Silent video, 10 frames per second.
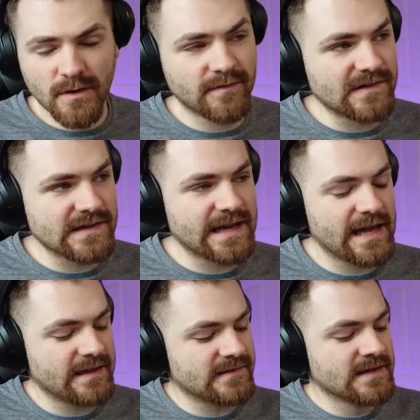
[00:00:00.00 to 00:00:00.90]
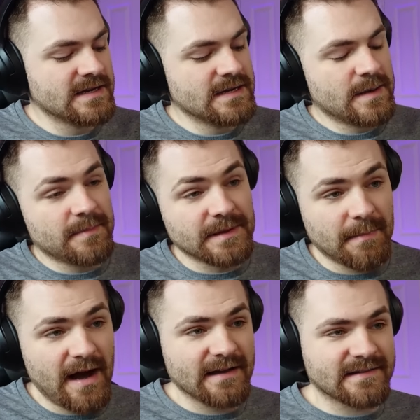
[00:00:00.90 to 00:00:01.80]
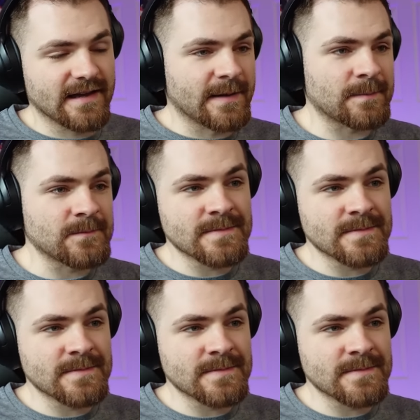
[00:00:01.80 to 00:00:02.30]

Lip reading: Obviously, it is. But the master